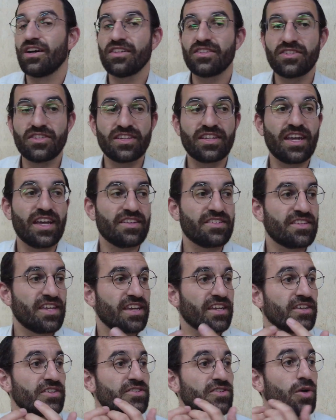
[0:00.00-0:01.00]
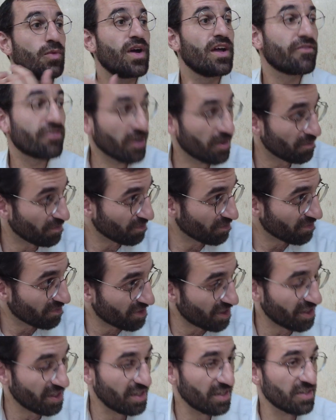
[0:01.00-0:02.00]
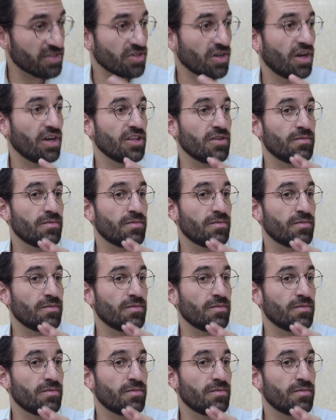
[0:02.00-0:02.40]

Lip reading: to take us away from. That he is all